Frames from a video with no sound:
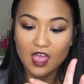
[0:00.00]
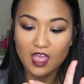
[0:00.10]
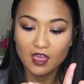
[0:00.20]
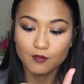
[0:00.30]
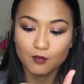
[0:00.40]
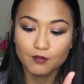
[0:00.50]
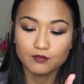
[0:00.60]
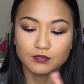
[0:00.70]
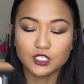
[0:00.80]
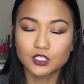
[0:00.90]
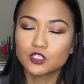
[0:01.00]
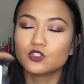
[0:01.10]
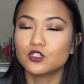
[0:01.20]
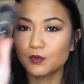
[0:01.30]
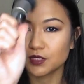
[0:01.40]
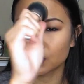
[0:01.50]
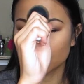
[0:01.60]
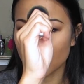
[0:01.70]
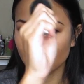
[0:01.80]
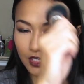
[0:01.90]
It distributes the
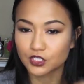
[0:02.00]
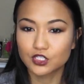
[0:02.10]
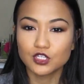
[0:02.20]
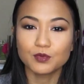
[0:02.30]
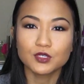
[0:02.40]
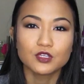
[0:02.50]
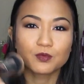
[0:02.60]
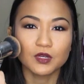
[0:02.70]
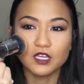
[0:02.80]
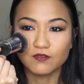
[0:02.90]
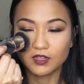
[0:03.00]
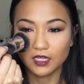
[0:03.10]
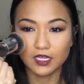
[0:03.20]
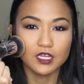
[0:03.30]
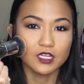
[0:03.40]
color super, super evenly.